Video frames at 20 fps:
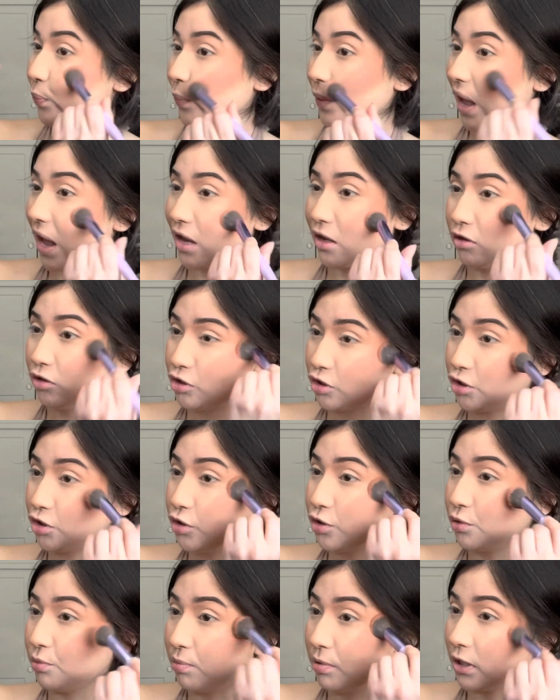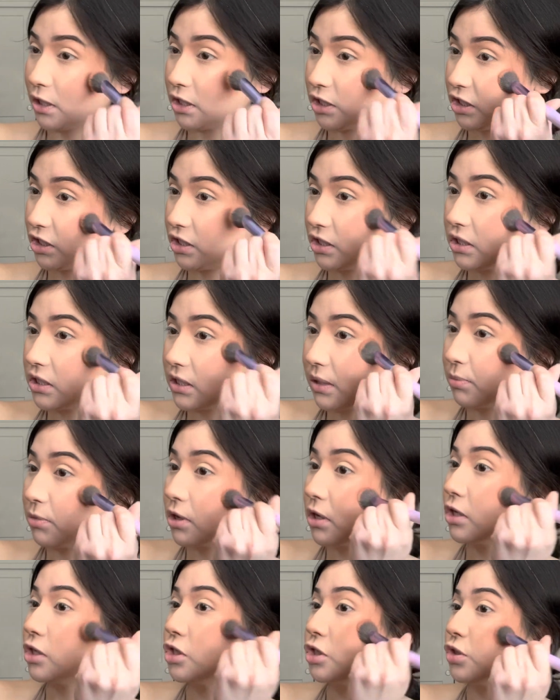I use 2 blushes. I'm
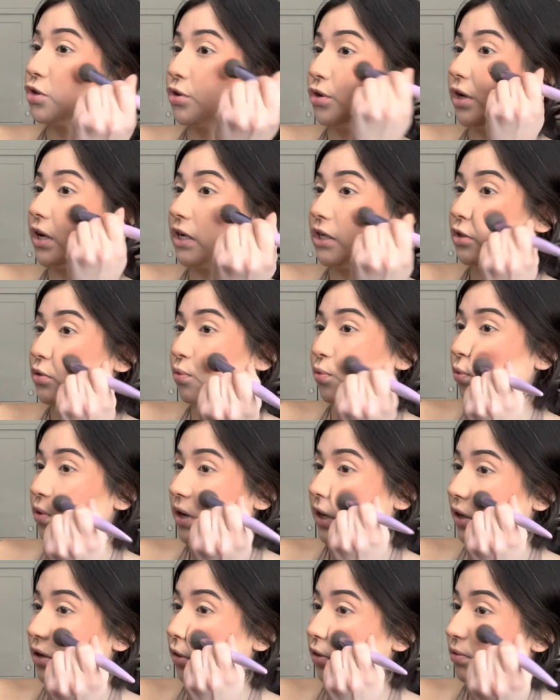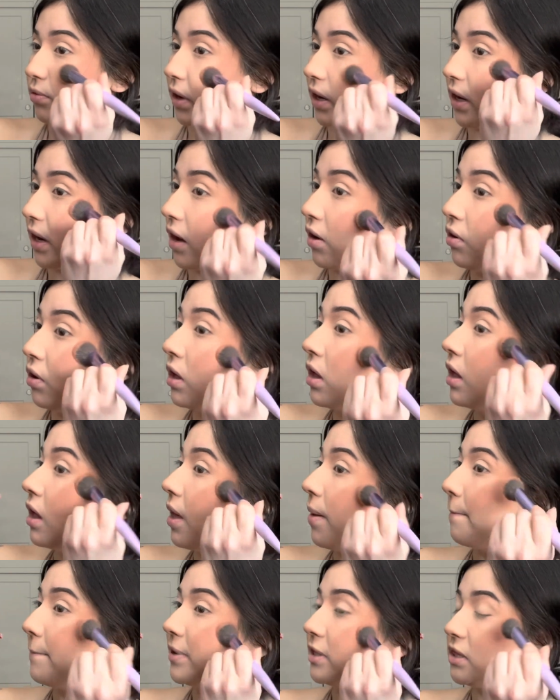gonna show you guys what I do right now.
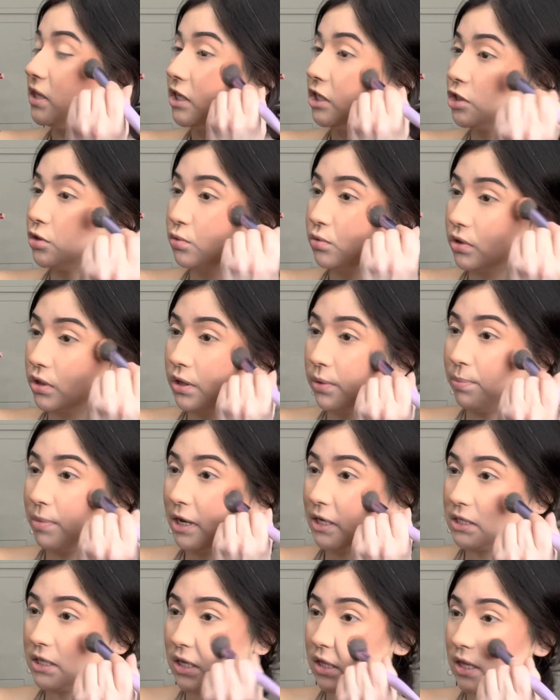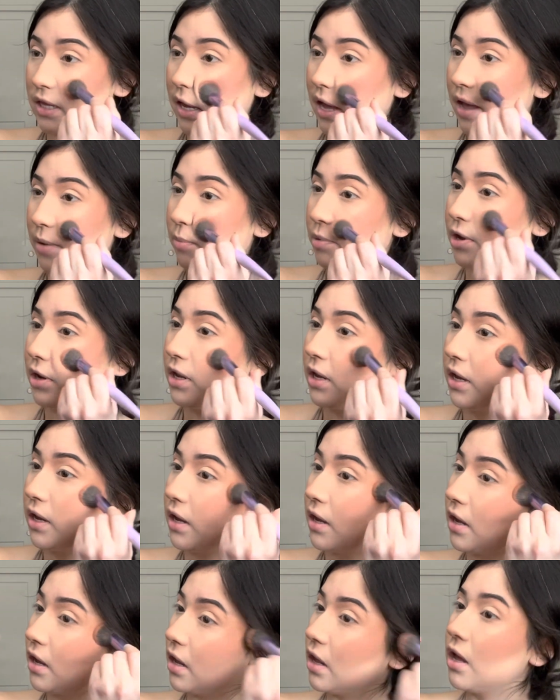But this one, basically I put
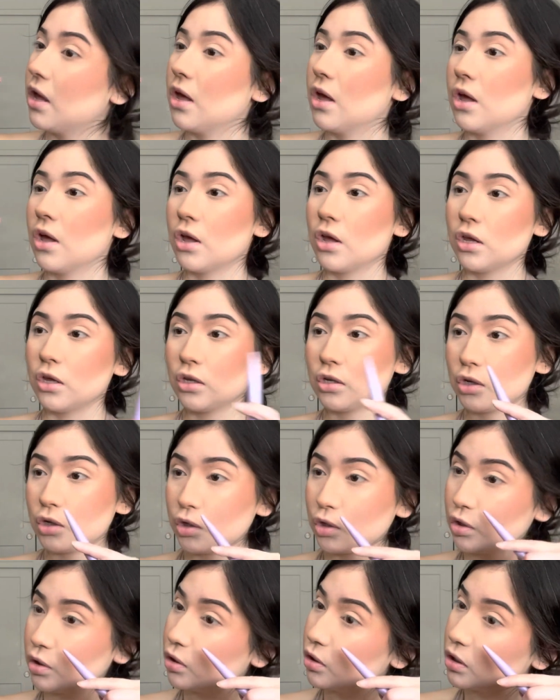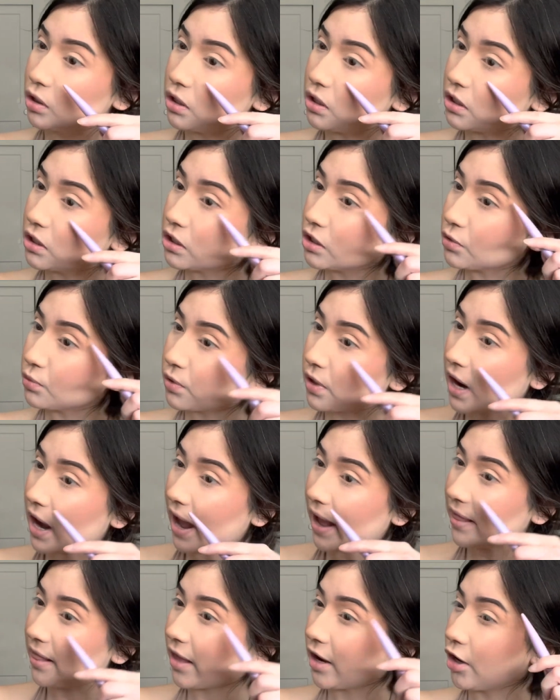it, this is where
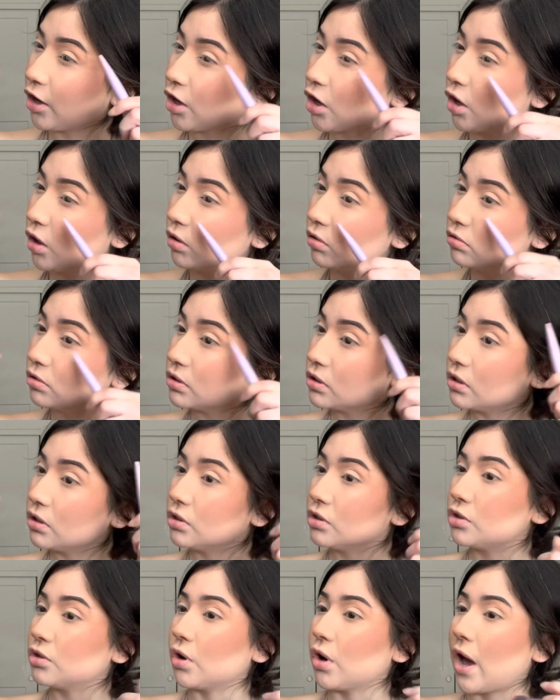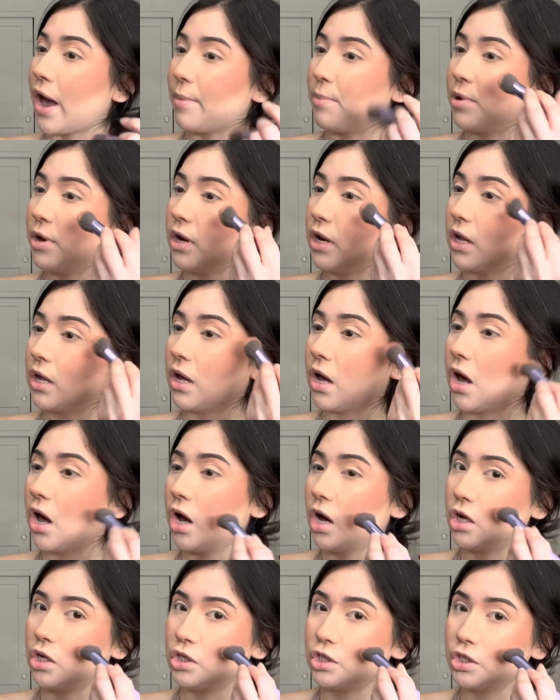highlighter goes, so I put it
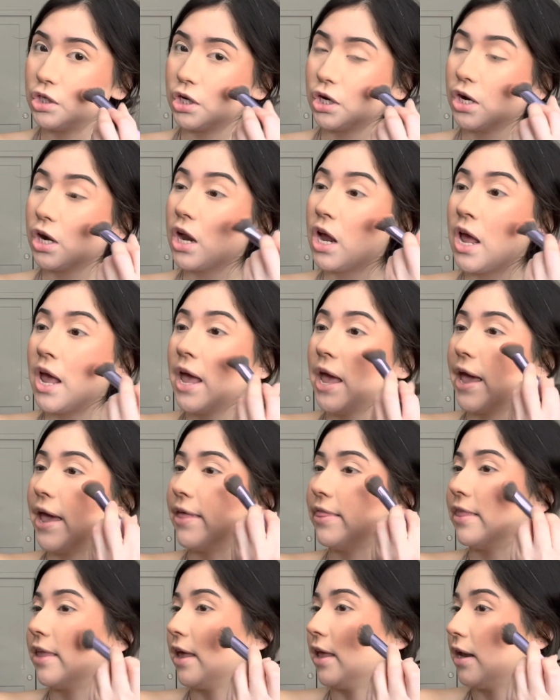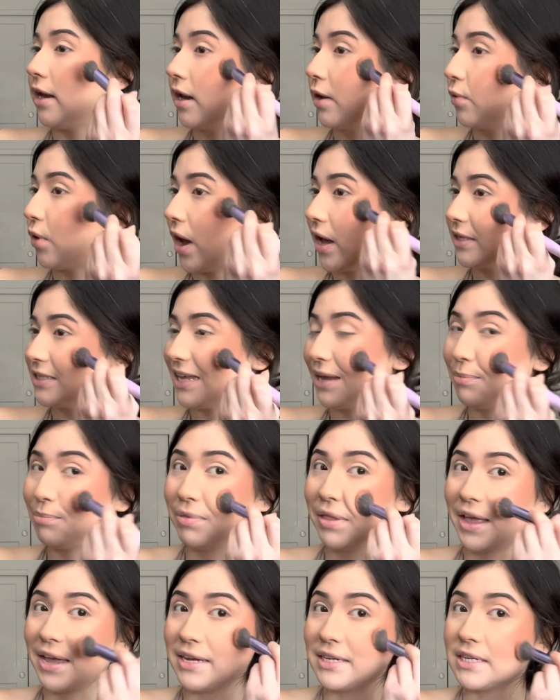under, and then as I
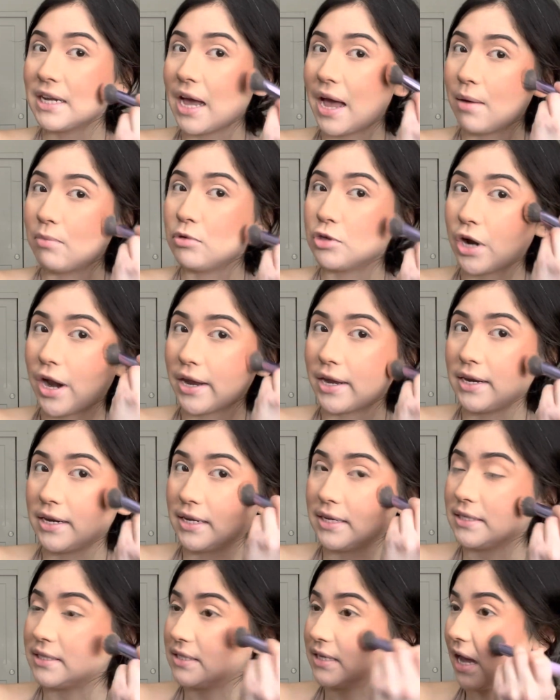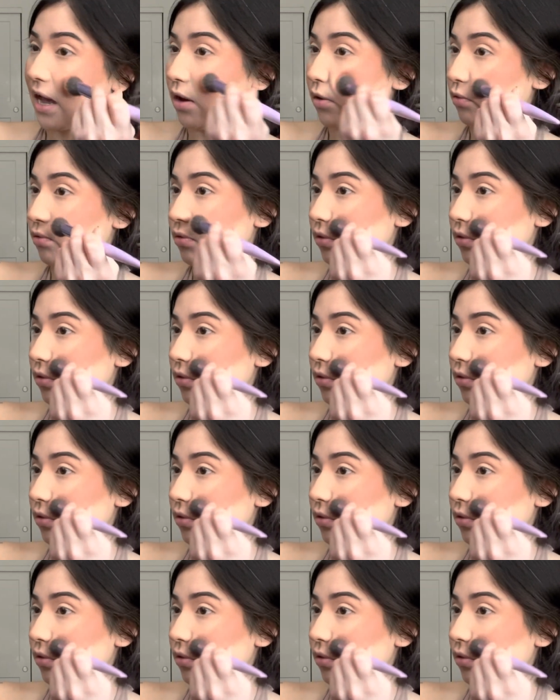blend, I'm dragging it down